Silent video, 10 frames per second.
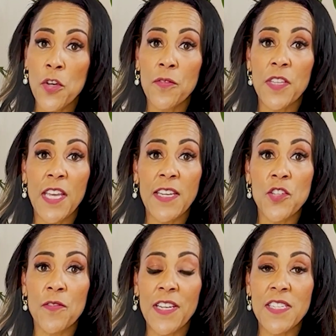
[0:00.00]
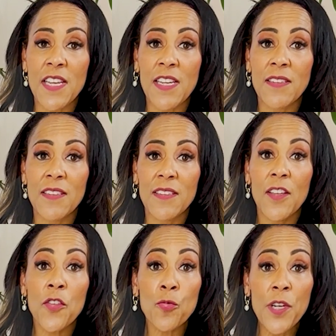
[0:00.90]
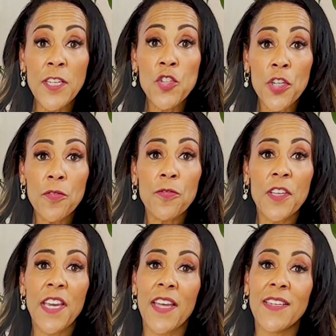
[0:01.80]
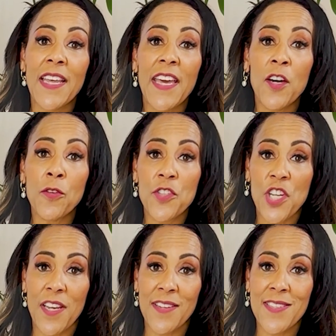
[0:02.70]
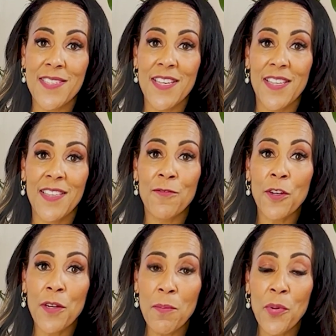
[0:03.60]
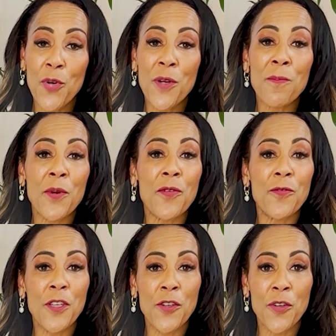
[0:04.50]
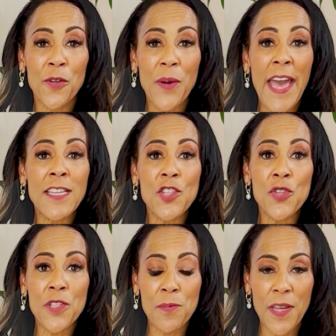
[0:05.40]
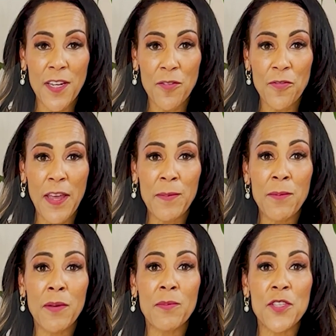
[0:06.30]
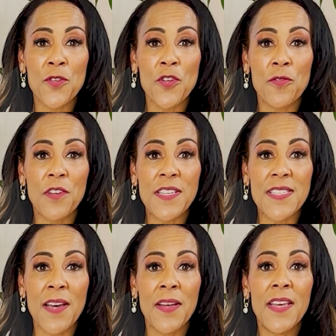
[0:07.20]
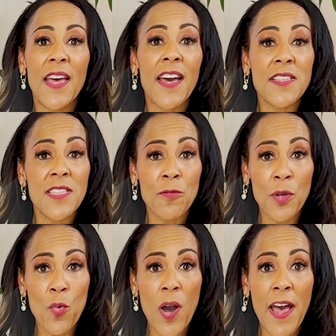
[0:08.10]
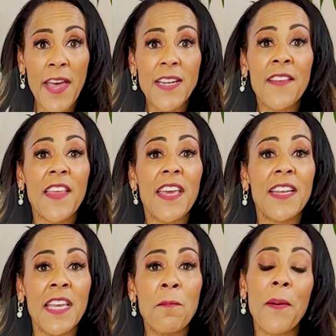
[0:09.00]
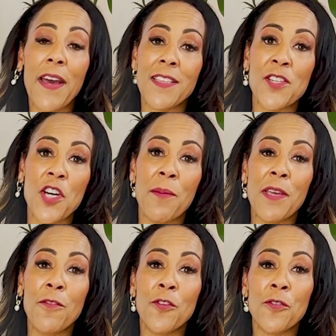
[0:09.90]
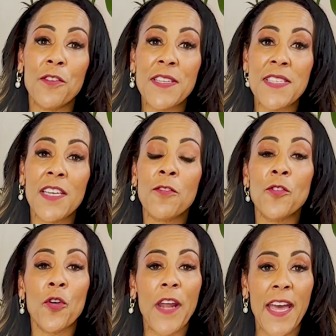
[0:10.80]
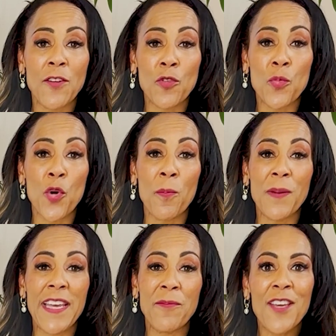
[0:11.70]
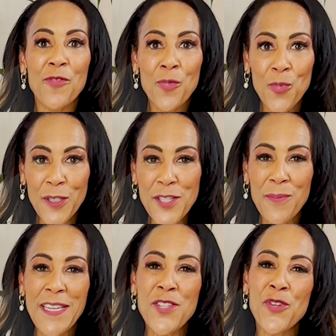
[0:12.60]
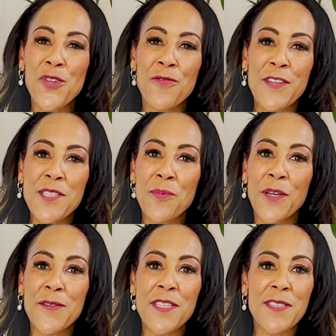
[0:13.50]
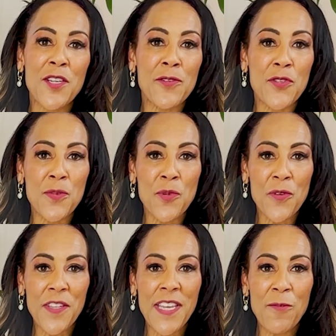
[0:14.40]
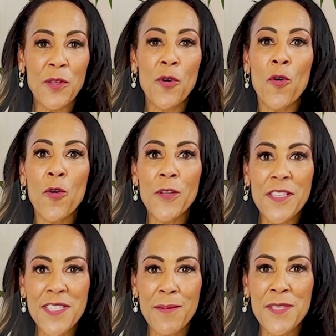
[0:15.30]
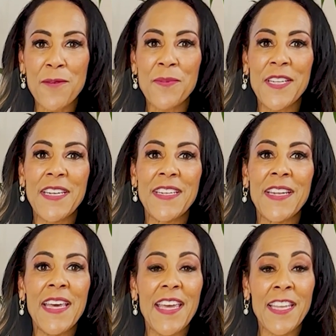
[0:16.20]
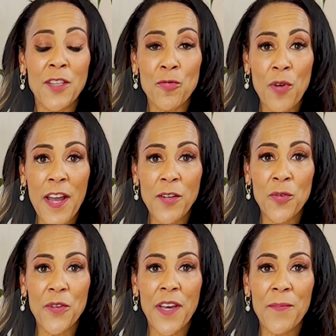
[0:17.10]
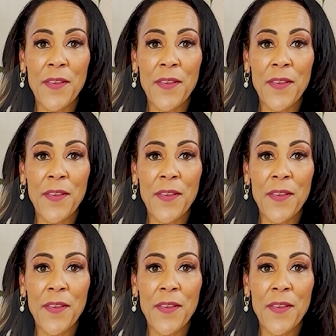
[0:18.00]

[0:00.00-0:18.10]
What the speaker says: over the age of 18. 3, don't forget health checks. They're very important both for you and your dependent family members on your visa, as they're required and they can impact the timing of your visa if not handled promptly. If you want to make sure your visa process goes smoothly with all the steps completed in the right order,